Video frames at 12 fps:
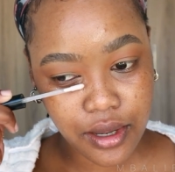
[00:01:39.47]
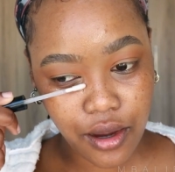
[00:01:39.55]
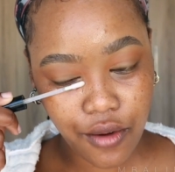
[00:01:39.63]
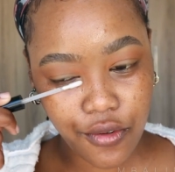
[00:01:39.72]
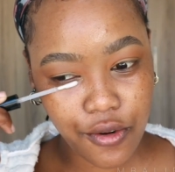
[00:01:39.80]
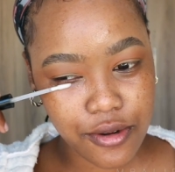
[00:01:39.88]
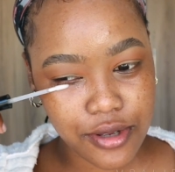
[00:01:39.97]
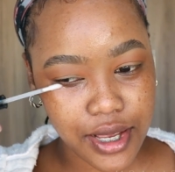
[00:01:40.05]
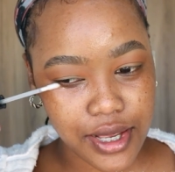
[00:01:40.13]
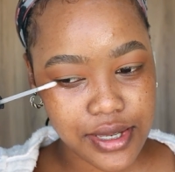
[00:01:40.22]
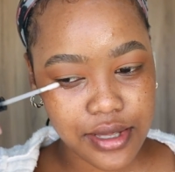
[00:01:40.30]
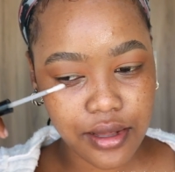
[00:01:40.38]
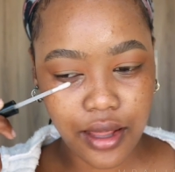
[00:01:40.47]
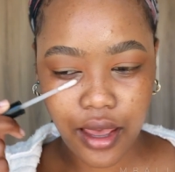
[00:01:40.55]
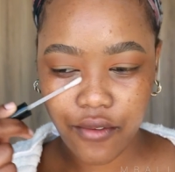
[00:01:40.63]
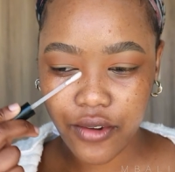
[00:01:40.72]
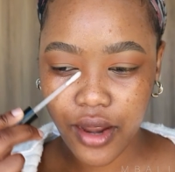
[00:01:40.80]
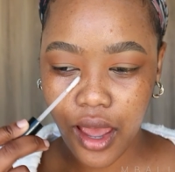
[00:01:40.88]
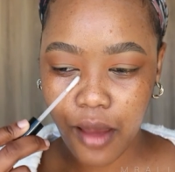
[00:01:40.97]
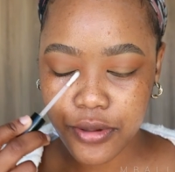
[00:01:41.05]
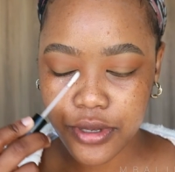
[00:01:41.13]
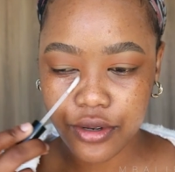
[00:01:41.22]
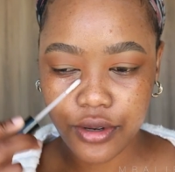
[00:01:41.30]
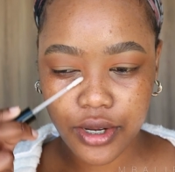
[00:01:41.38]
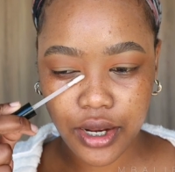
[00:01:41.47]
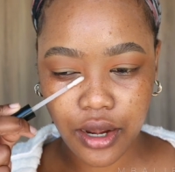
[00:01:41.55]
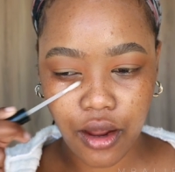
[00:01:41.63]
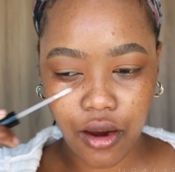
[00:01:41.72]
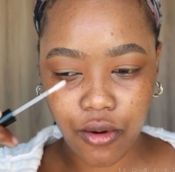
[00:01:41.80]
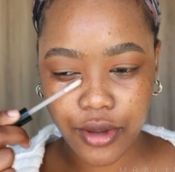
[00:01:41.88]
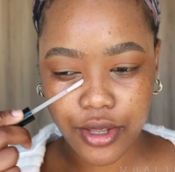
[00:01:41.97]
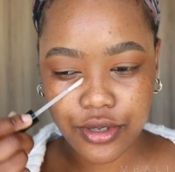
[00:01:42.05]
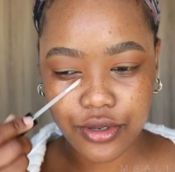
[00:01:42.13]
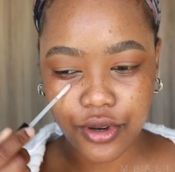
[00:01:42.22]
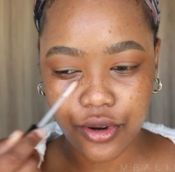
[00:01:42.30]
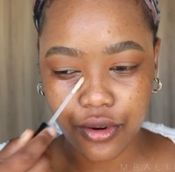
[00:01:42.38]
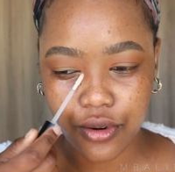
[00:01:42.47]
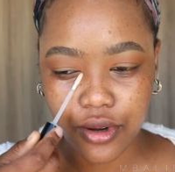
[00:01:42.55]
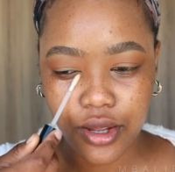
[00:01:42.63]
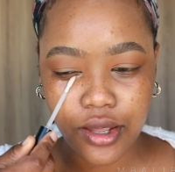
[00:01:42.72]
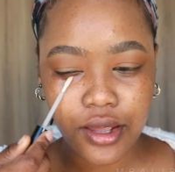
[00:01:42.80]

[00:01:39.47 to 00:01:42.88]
Of course, I still have an absolutely long way to go.